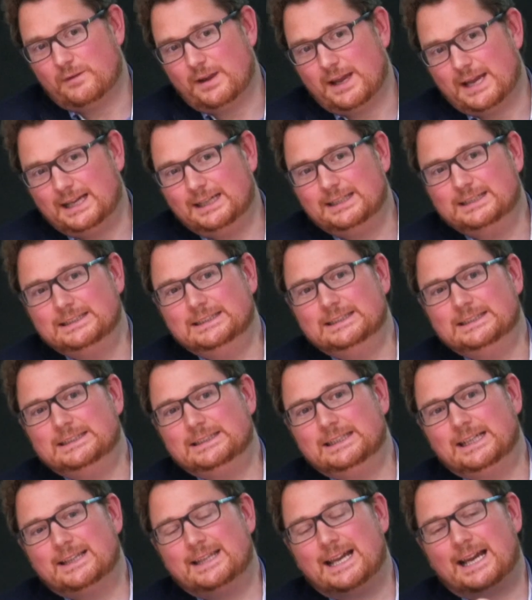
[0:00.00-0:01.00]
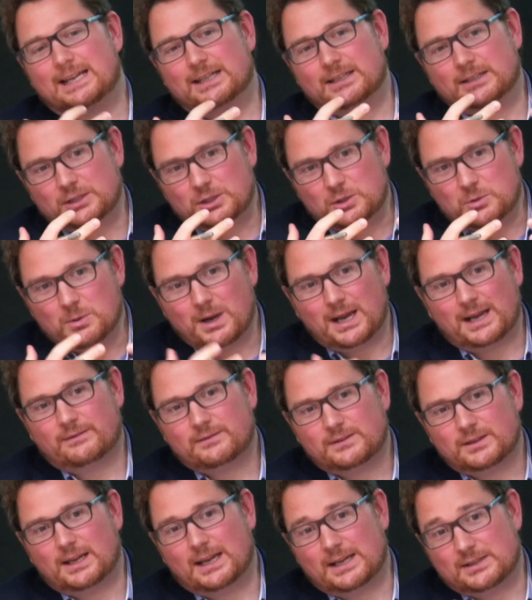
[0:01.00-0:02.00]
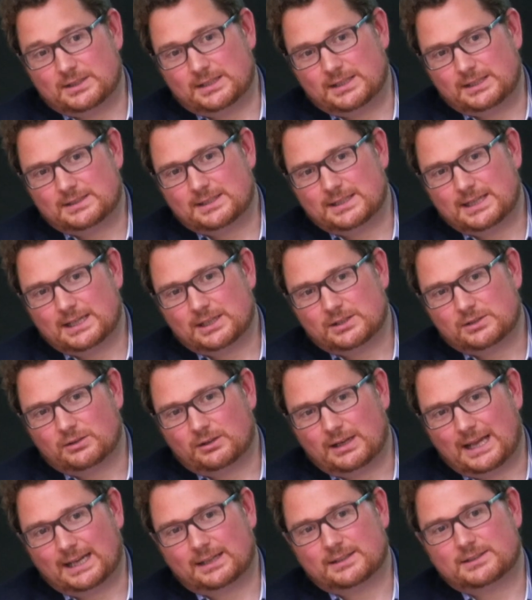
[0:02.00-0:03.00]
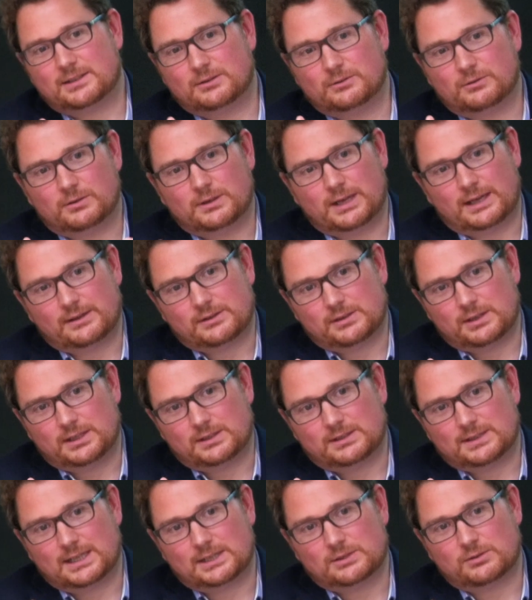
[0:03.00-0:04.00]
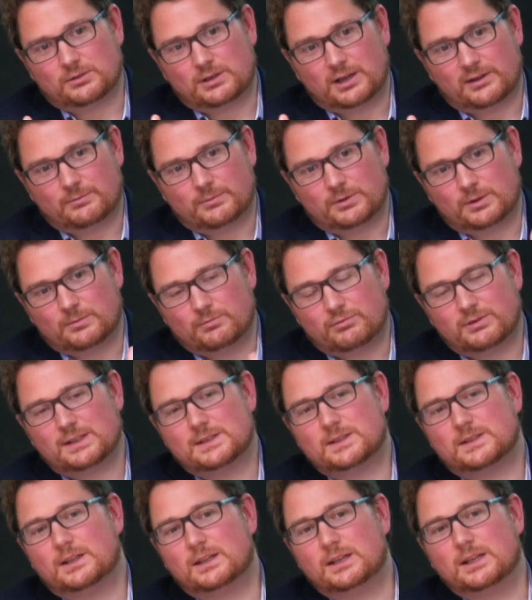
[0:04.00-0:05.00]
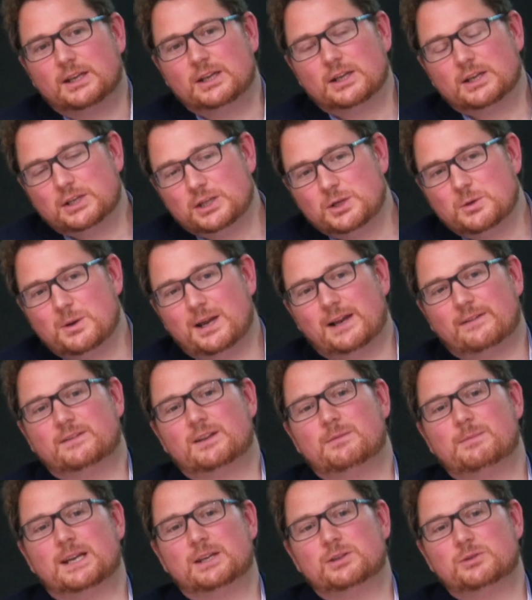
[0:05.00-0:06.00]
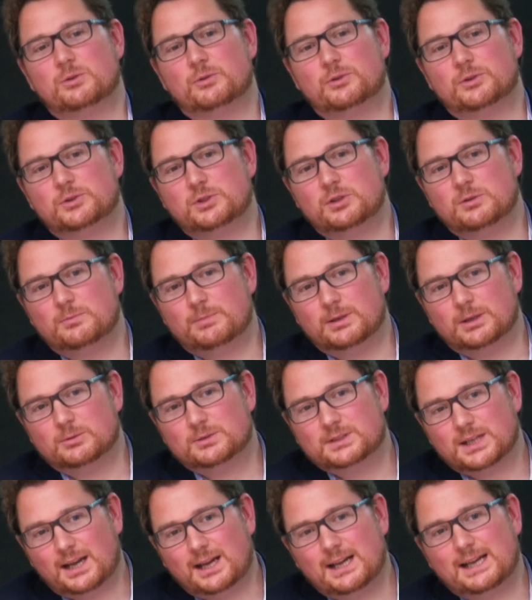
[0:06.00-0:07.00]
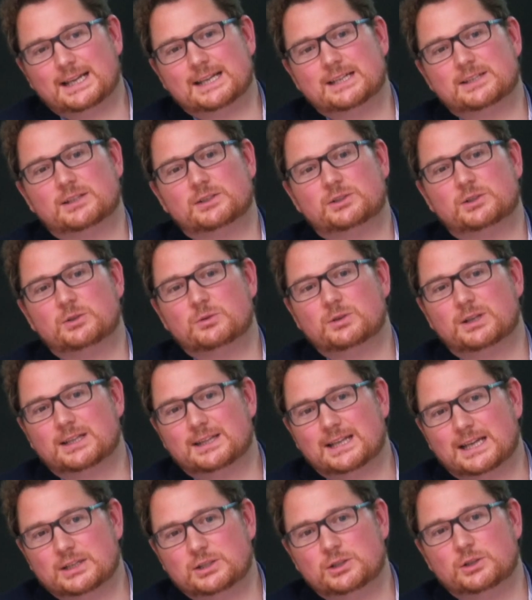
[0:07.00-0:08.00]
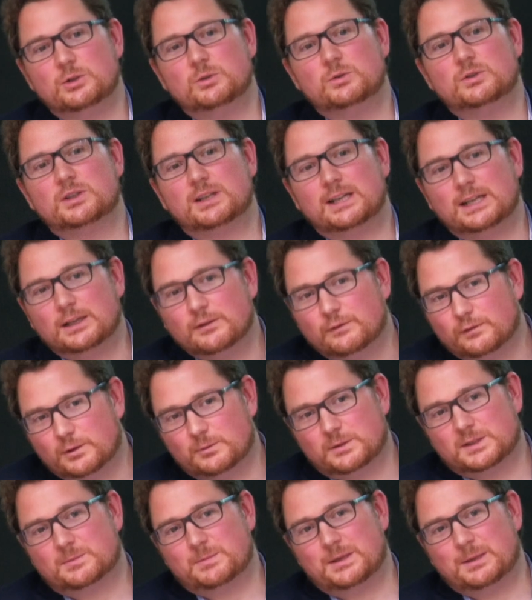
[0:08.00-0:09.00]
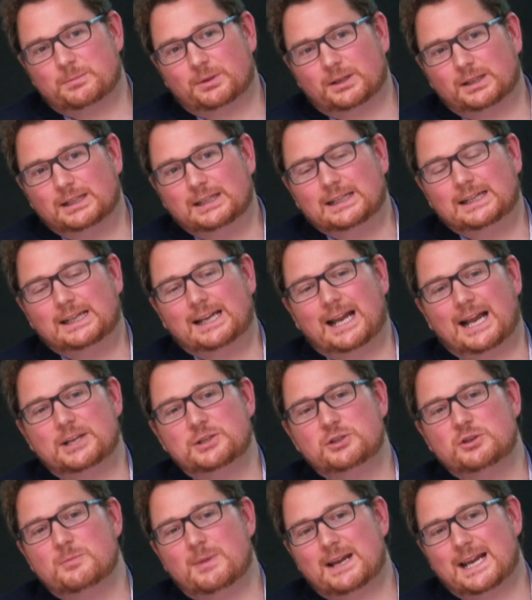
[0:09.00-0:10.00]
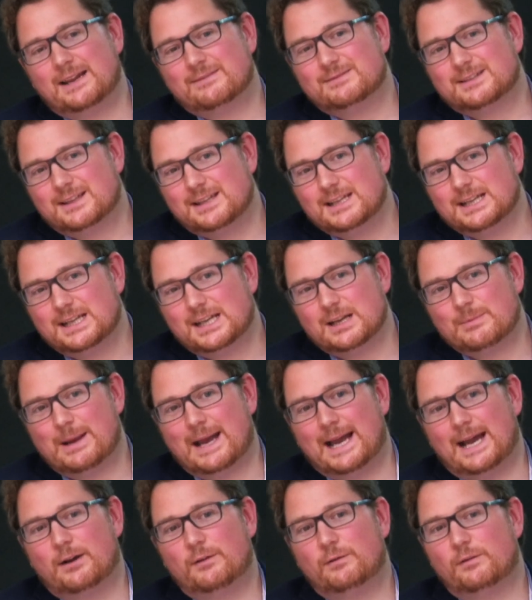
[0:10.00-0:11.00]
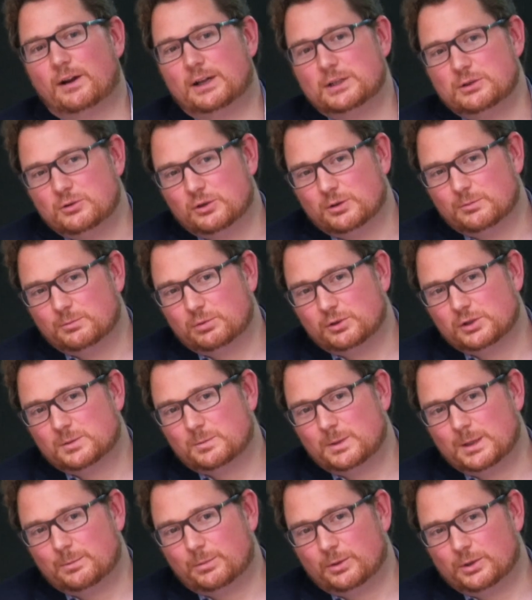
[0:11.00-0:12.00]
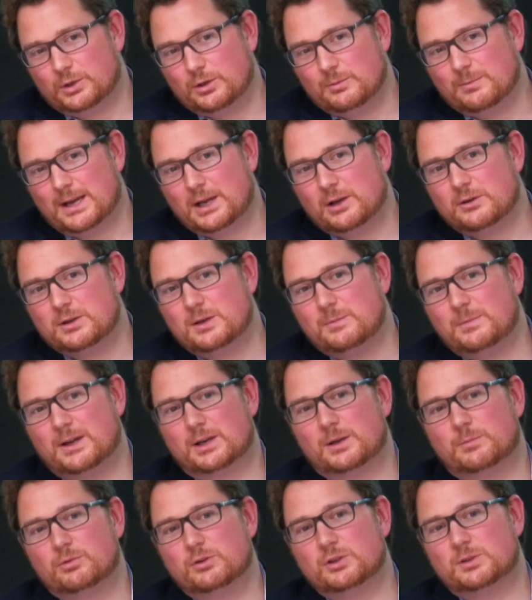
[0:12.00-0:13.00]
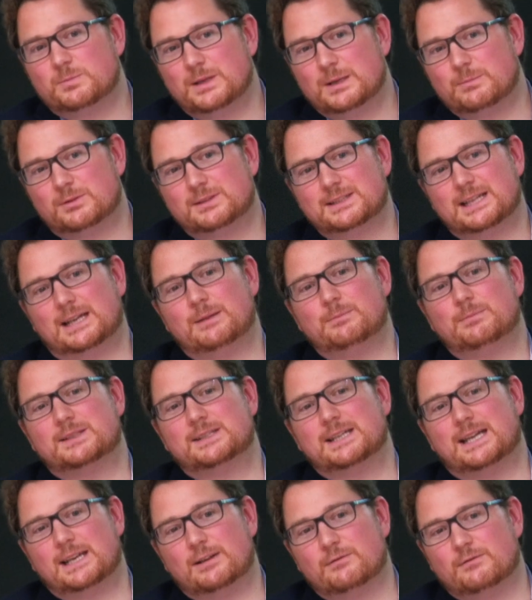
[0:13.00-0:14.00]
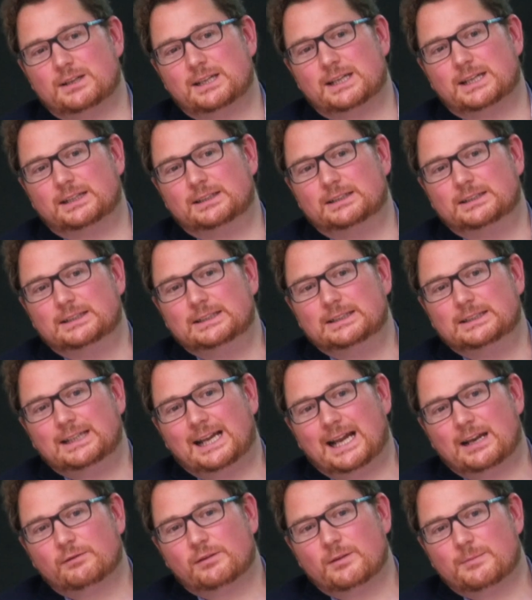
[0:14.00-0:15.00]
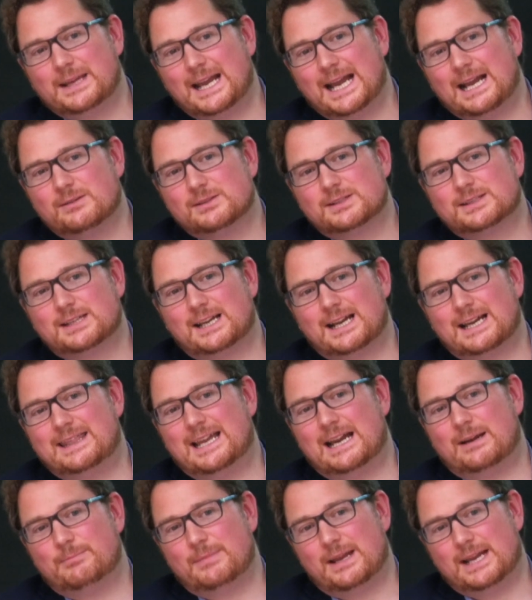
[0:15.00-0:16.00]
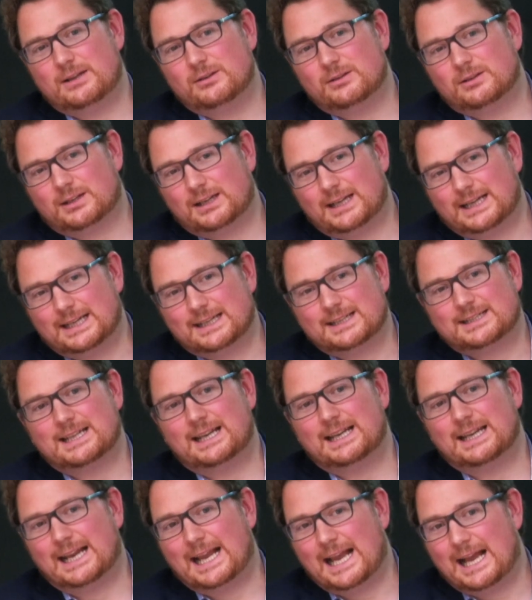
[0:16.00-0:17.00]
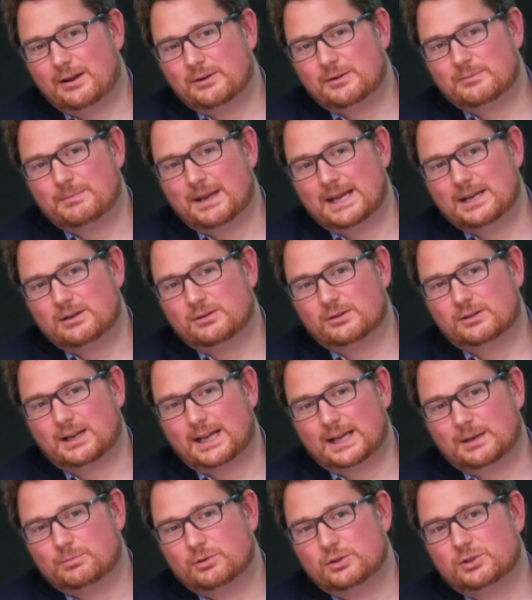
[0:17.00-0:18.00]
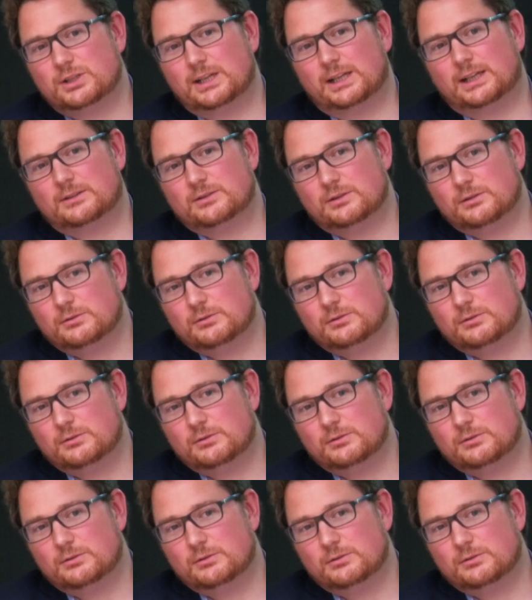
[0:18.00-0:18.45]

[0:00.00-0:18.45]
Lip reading: fair, that you have to, as an international actor or an international government or president, you have to make sure that you build ties that you can then use to influence people. And you may have to think about how far you can push people. You may only be able to push people 10% every year. And from the outside, that may look like selling out, it may look like pushing